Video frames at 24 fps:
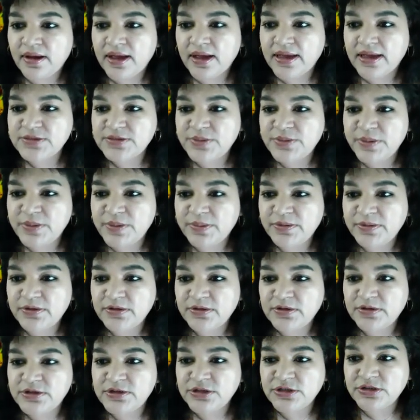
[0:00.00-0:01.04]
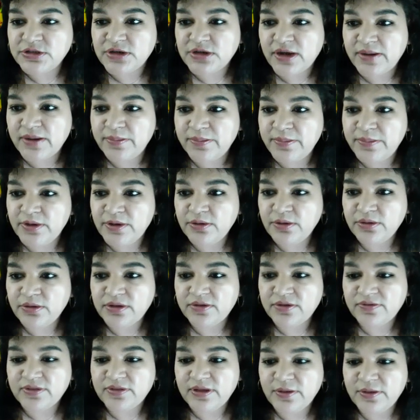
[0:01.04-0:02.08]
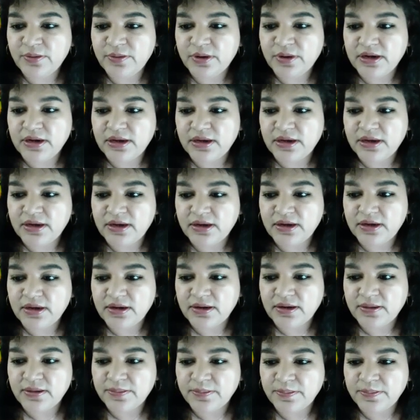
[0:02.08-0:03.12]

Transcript: ask people to unmute if they want to